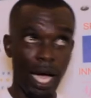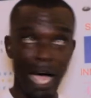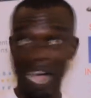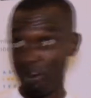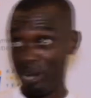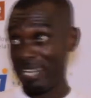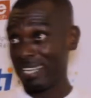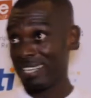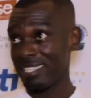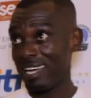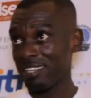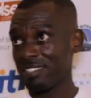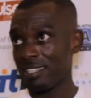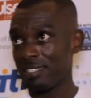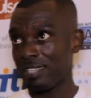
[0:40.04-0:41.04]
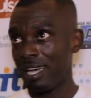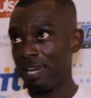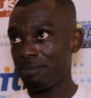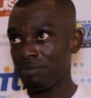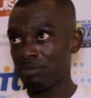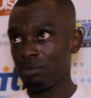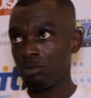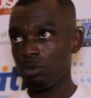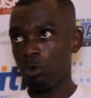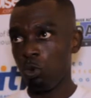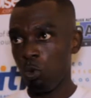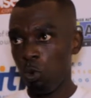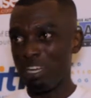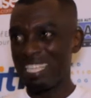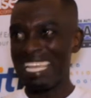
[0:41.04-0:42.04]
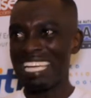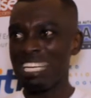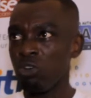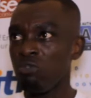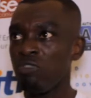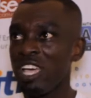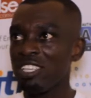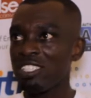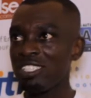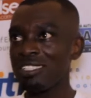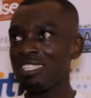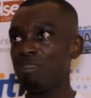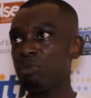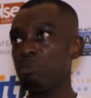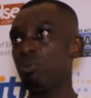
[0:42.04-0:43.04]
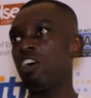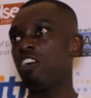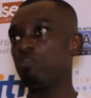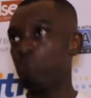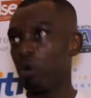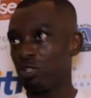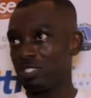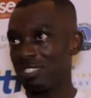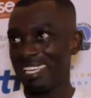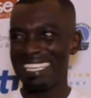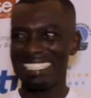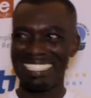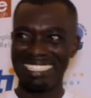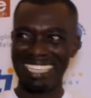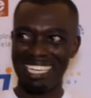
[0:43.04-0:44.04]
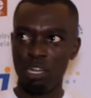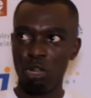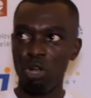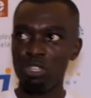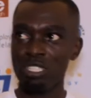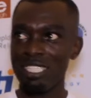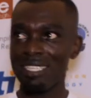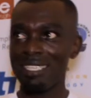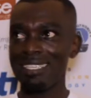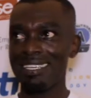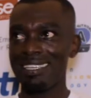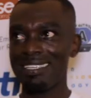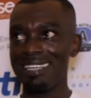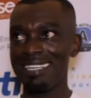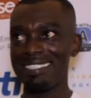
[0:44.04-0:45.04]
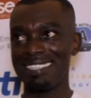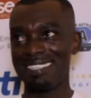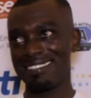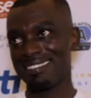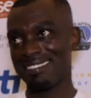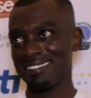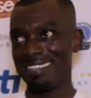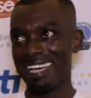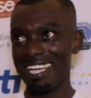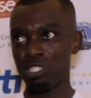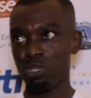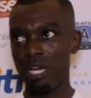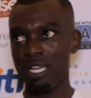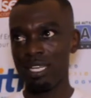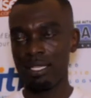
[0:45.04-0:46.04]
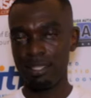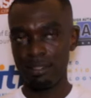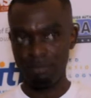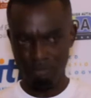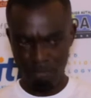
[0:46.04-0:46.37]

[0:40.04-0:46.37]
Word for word: Accra Digital Center. The innovation that people have brought, the technology that is actually